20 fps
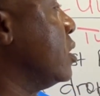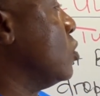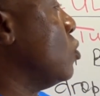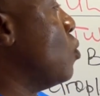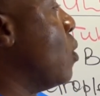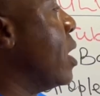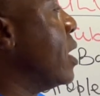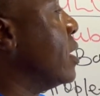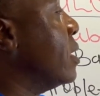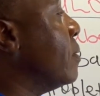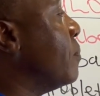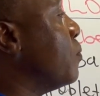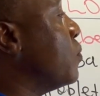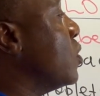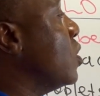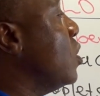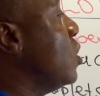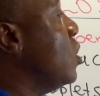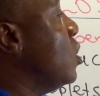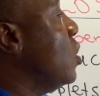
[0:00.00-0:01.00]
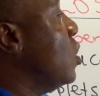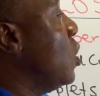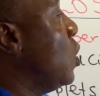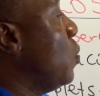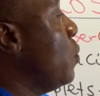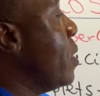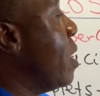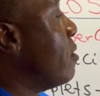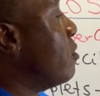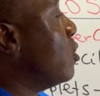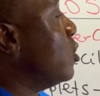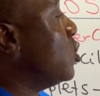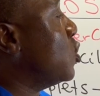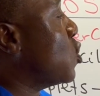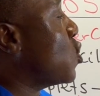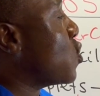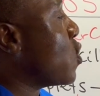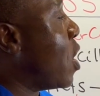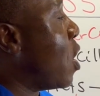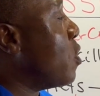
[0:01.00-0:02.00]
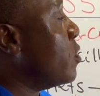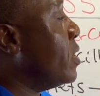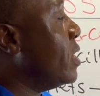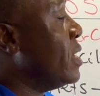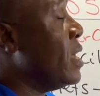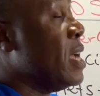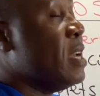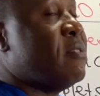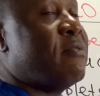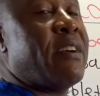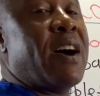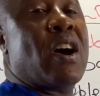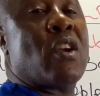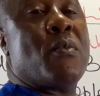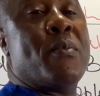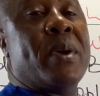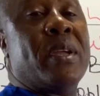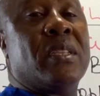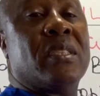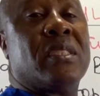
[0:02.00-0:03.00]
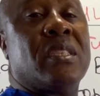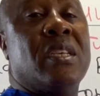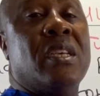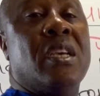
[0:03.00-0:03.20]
One, we have got crowded environments.